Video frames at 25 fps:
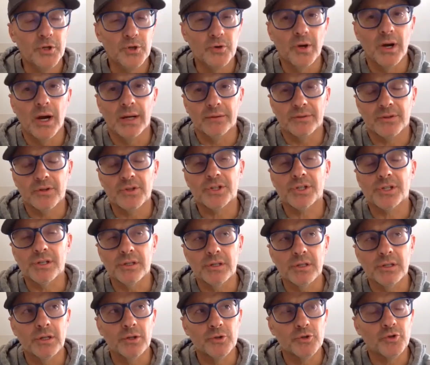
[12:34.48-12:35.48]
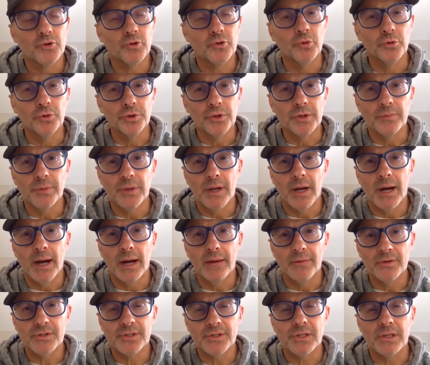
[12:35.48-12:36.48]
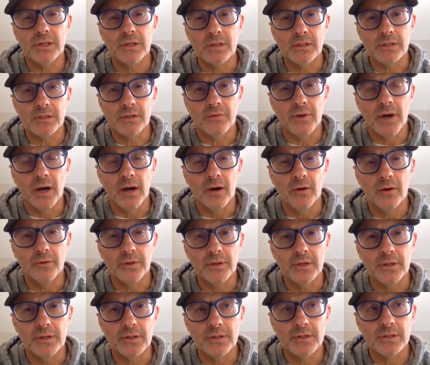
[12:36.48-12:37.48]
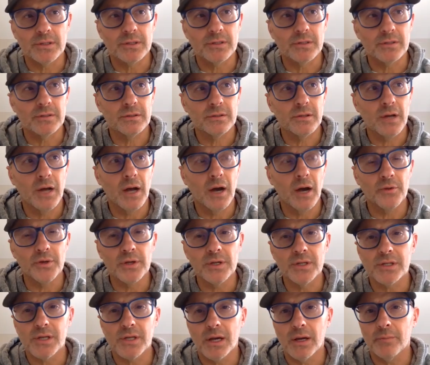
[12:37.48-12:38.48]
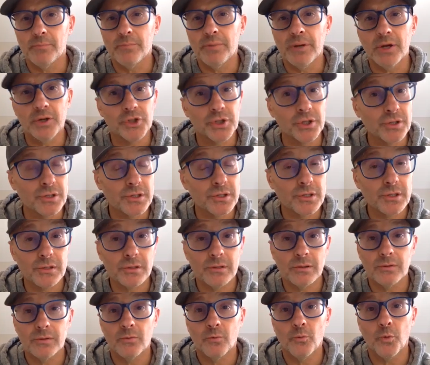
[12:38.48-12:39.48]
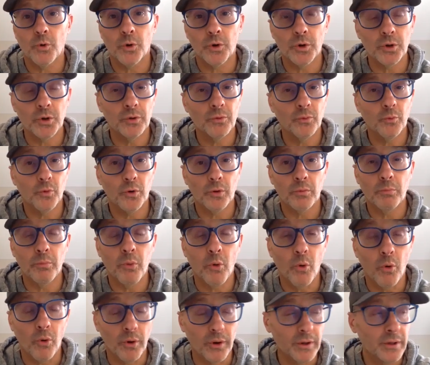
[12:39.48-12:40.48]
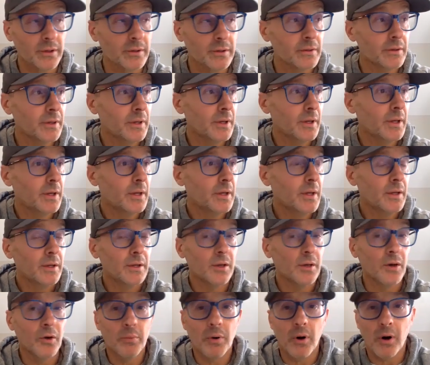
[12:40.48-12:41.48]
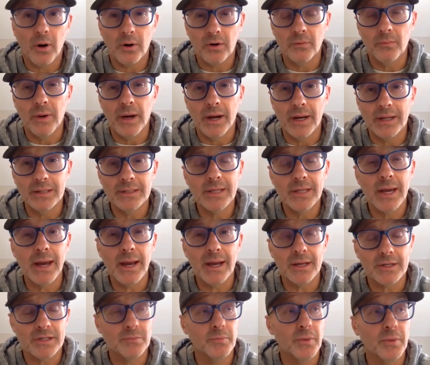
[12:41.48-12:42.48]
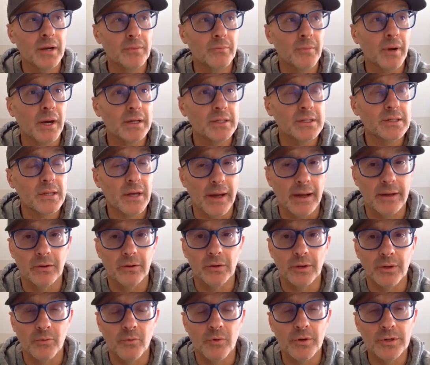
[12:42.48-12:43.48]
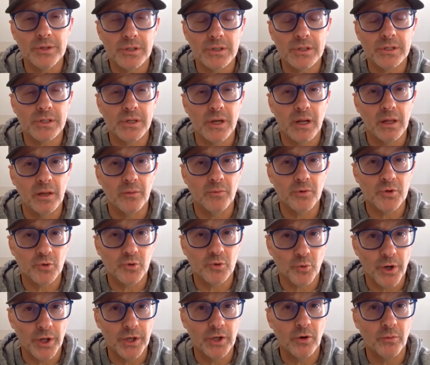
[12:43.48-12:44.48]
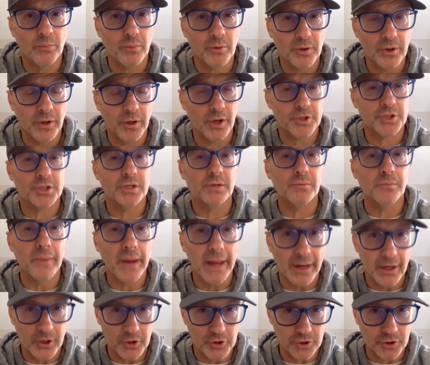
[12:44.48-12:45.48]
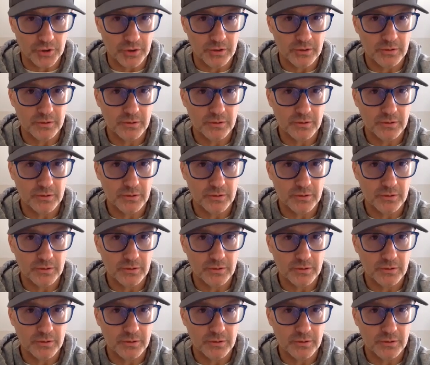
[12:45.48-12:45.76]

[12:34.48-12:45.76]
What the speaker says: you got to see truly behind the scenes of how these pitches were born. Part of my task, my title in Winston-Salem was radio production manager.